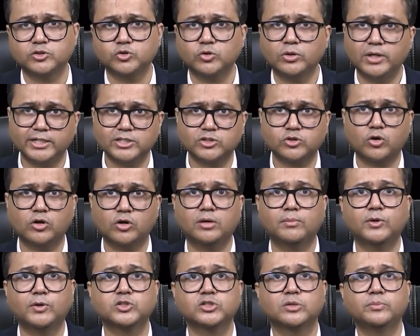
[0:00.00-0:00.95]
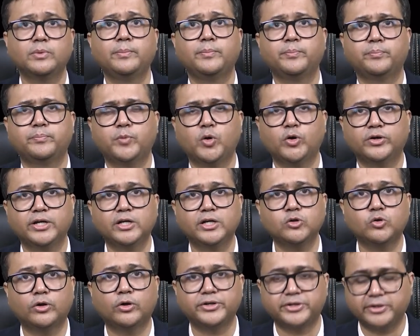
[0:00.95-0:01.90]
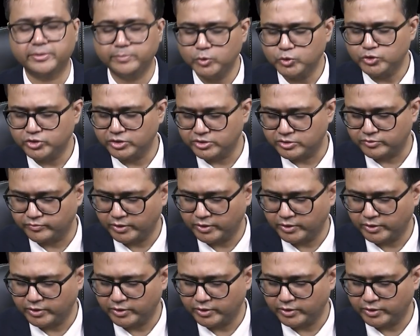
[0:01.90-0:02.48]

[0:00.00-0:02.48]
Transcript: So, let's talk about some important contributions.